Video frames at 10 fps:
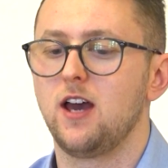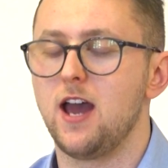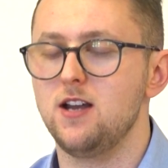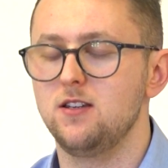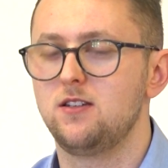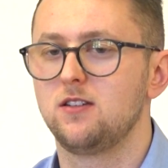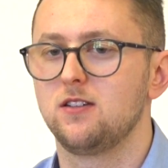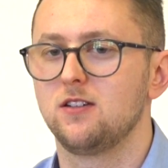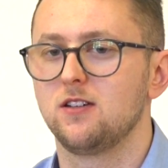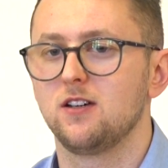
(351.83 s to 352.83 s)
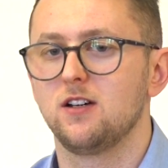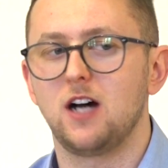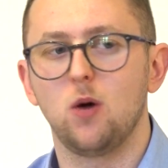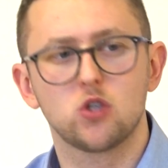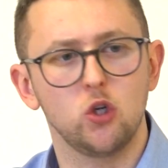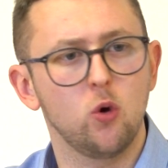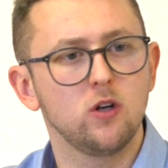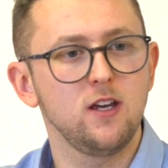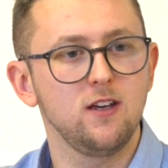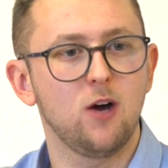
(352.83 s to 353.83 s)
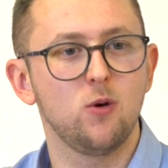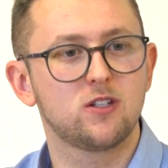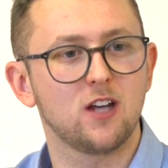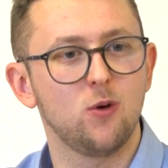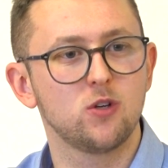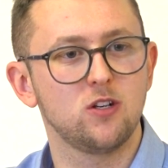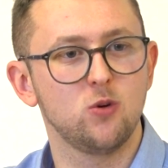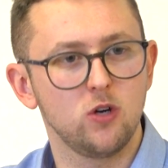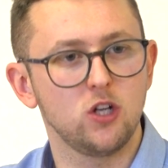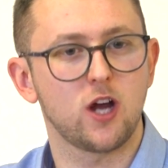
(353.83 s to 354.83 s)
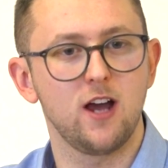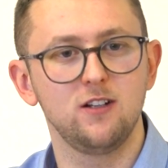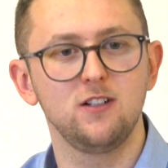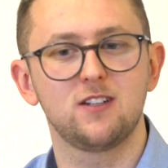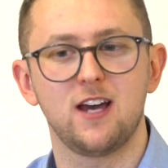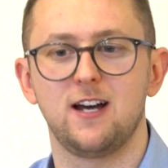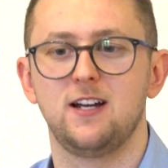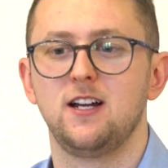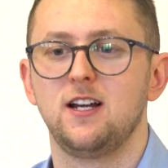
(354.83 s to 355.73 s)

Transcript: And I was lonely. I was, I was an only child. Uh,